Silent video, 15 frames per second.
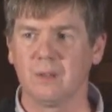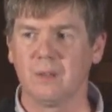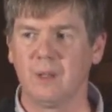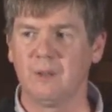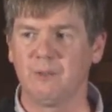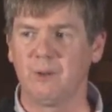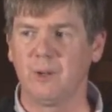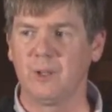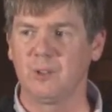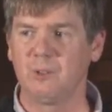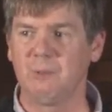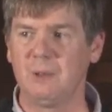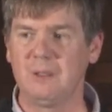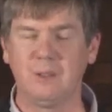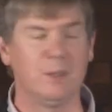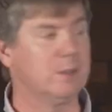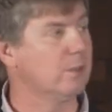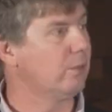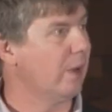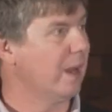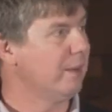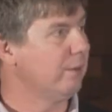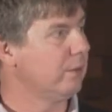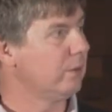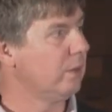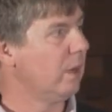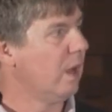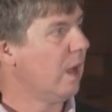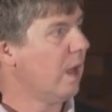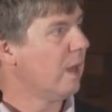that various species are under
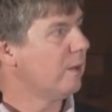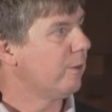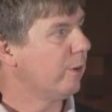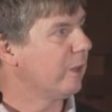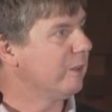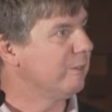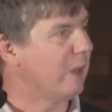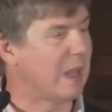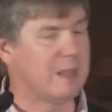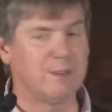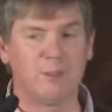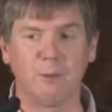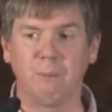during events.